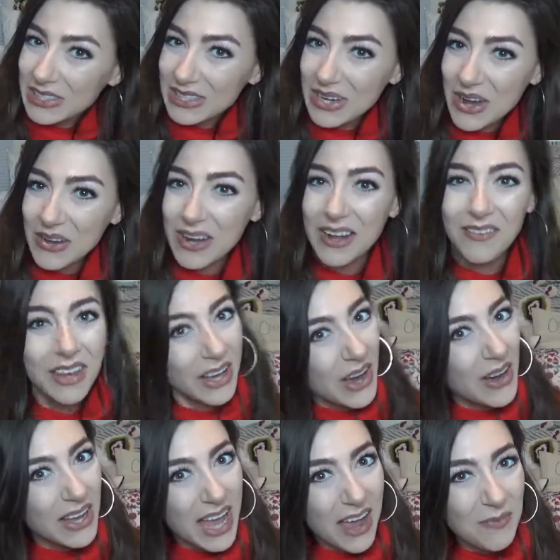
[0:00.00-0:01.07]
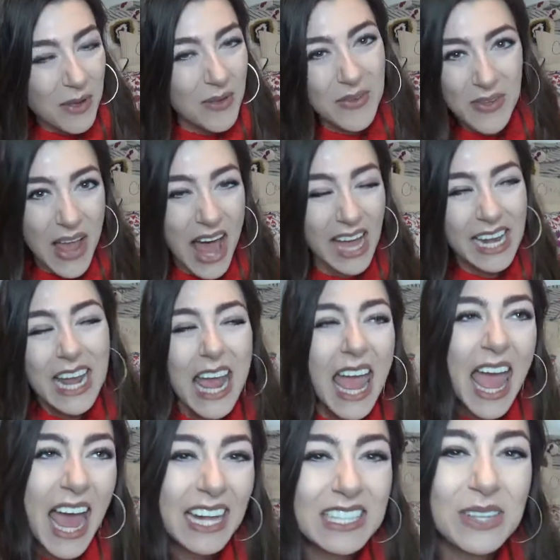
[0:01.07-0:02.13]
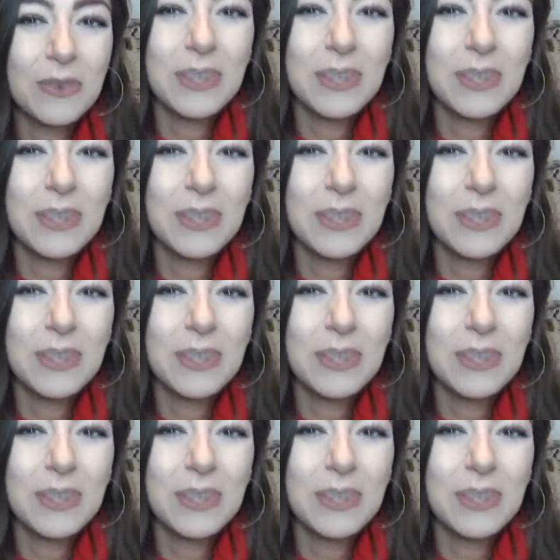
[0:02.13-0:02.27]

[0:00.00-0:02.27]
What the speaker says: snow. And I'm like, oh yeah, blah, blah, blah. And so